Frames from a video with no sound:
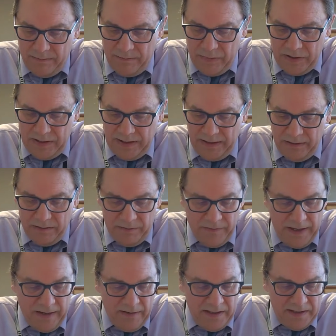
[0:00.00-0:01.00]
particular
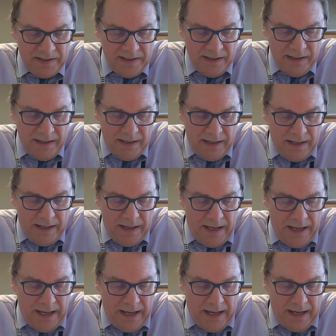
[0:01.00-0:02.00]
virus,
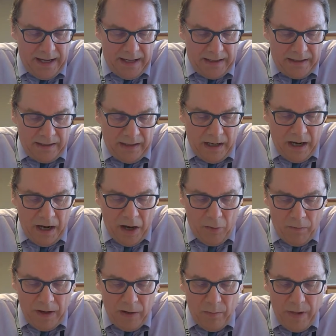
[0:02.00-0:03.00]
and how
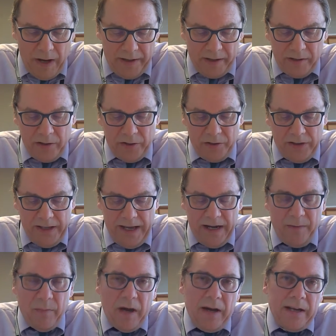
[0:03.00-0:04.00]
well monoclonal
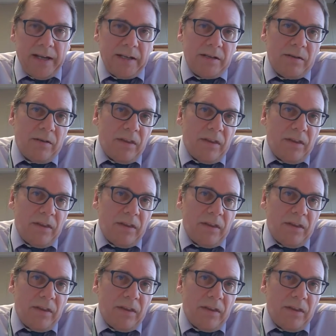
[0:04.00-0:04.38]
antibody